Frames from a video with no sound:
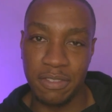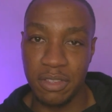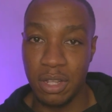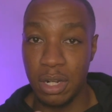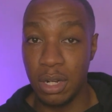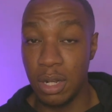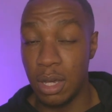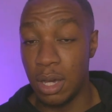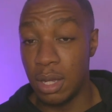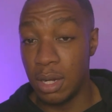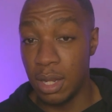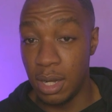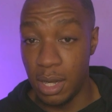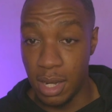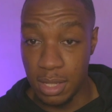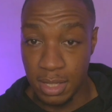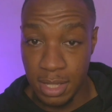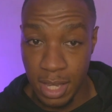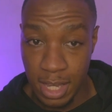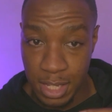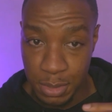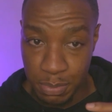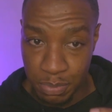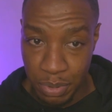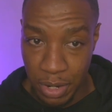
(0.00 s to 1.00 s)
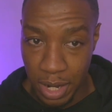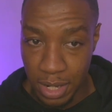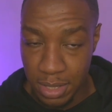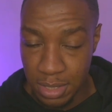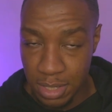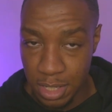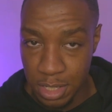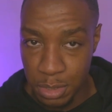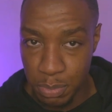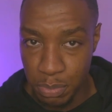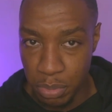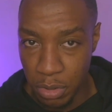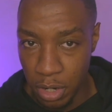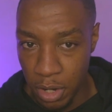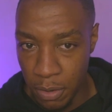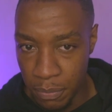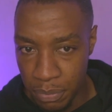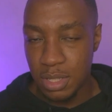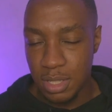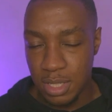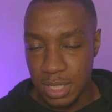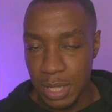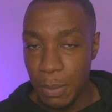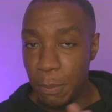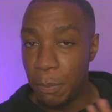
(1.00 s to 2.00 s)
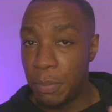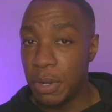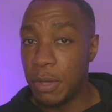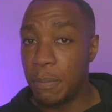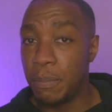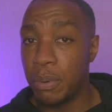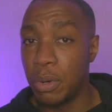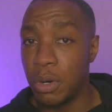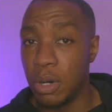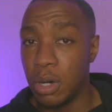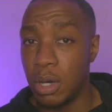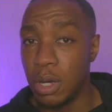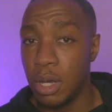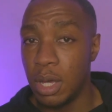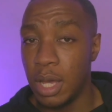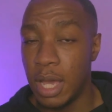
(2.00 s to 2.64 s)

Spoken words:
to learn and it takes practice, but simply put,